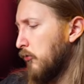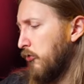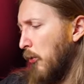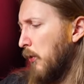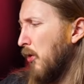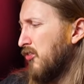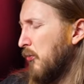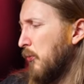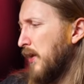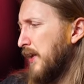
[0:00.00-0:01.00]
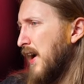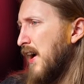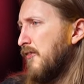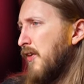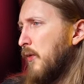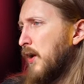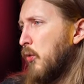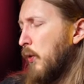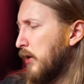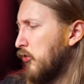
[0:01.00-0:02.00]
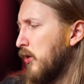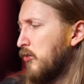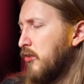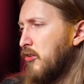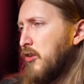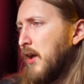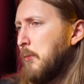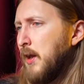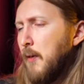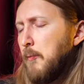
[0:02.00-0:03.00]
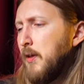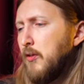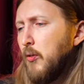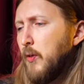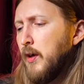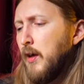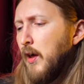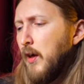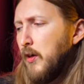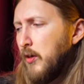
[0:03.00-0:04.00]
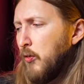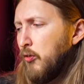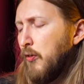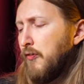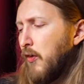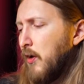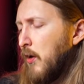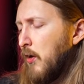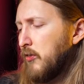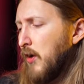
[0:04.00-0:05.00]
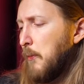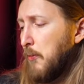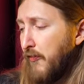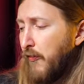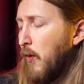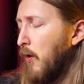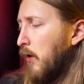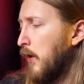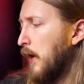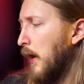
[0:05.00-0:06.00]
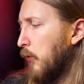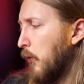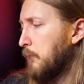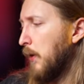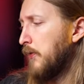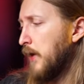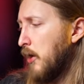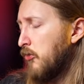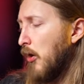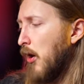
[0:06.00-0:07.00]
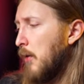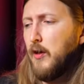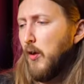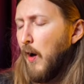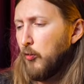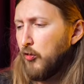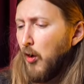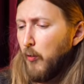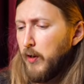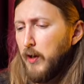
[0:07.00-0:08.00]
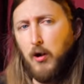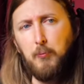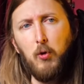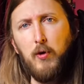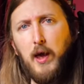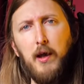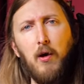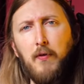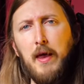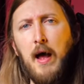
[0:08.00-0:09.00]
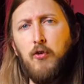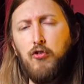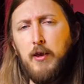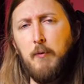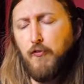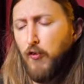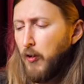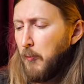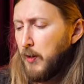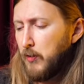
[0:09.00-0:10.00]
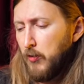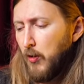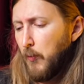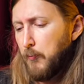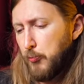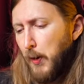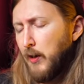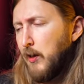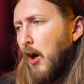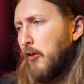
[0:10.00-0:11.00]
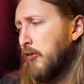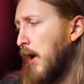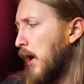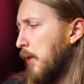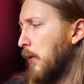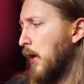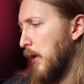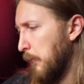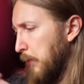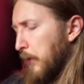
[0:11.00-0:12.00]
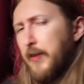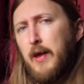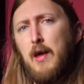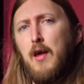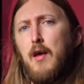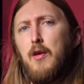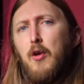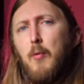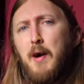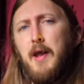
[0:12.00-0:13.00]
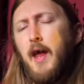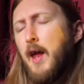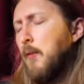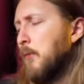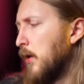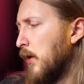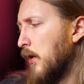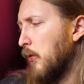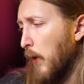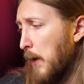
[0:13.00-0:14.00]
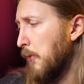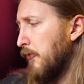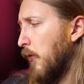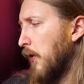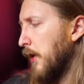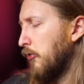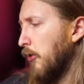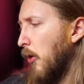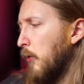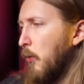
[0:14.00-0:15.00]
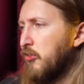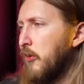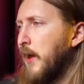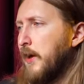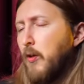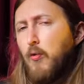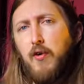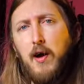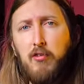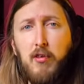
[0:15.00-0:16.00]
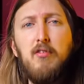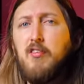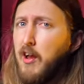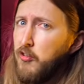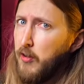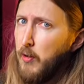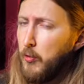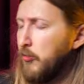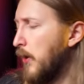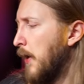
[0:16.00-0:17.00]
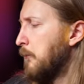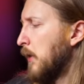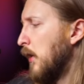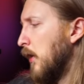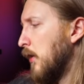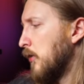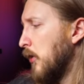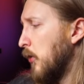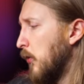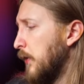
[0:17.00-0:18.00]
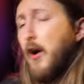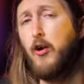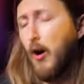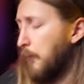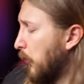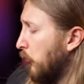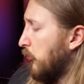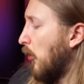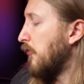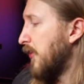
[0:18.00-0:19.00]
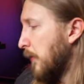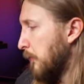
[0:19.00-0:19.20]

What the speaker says: So it wasn't really a very quick transition. I mean, I've been doing YouTube for a long time before I quit my day job. You know, I was already communicating on the Andy Sneap forum and, you know, spending a lot of time building, you know, my name way before this. So it wasn't like an overnight sensation, I would say. So there you go, Christoffy.